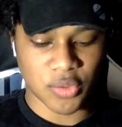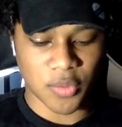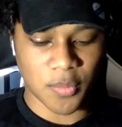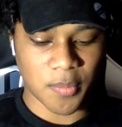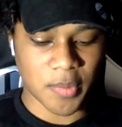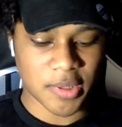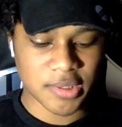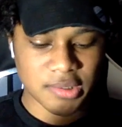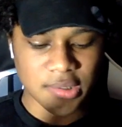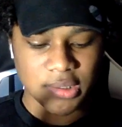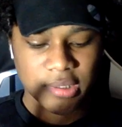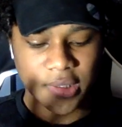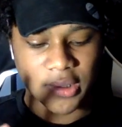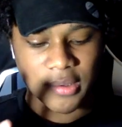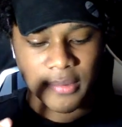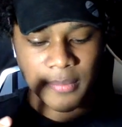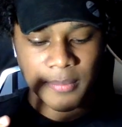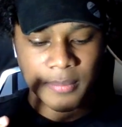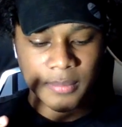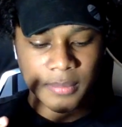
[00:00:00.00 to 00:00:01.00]
So
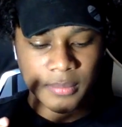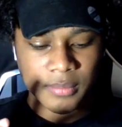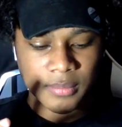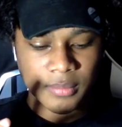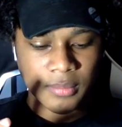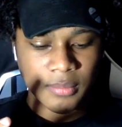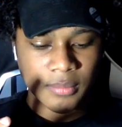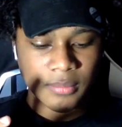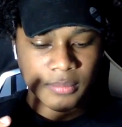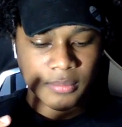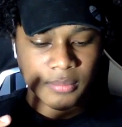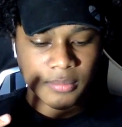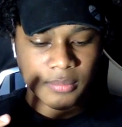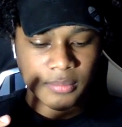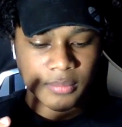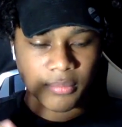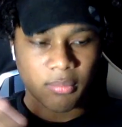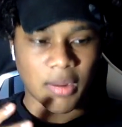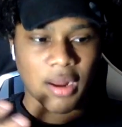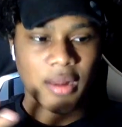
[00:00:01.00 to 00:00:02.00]
basically,
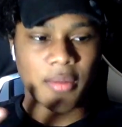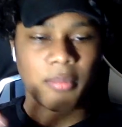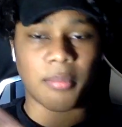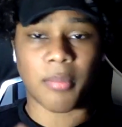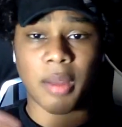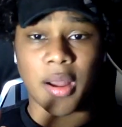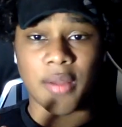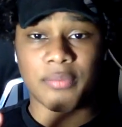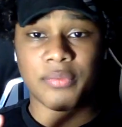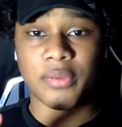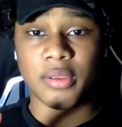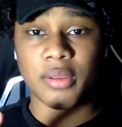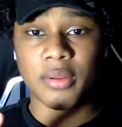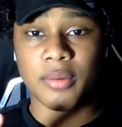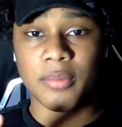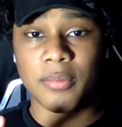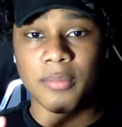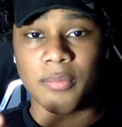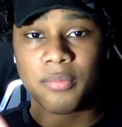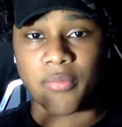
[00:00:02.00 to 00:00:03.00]
in Mafia,
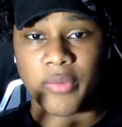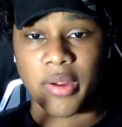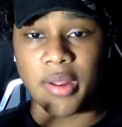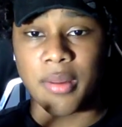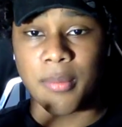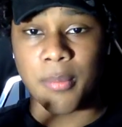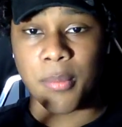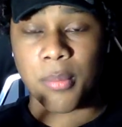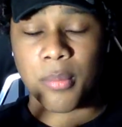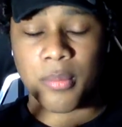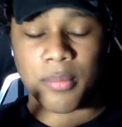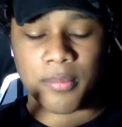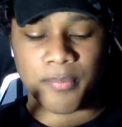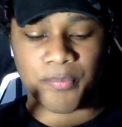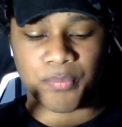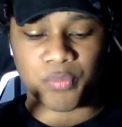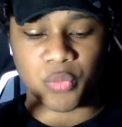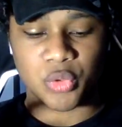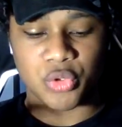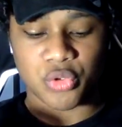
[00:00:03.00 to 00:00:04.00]
right?
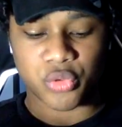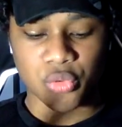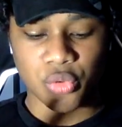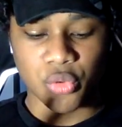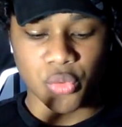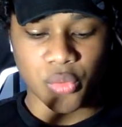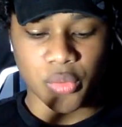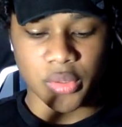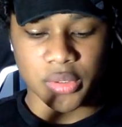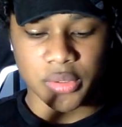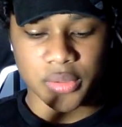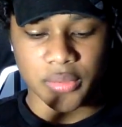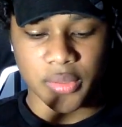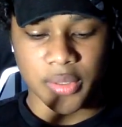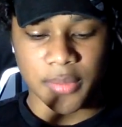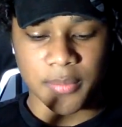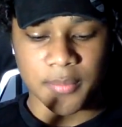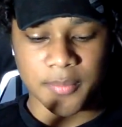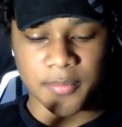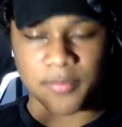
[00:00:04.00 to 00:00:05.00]
What you do is,
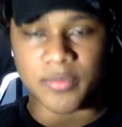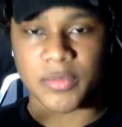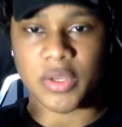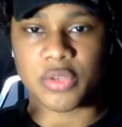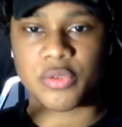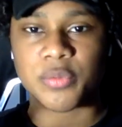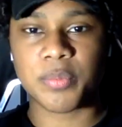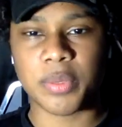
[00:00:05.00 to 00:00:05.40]
right, you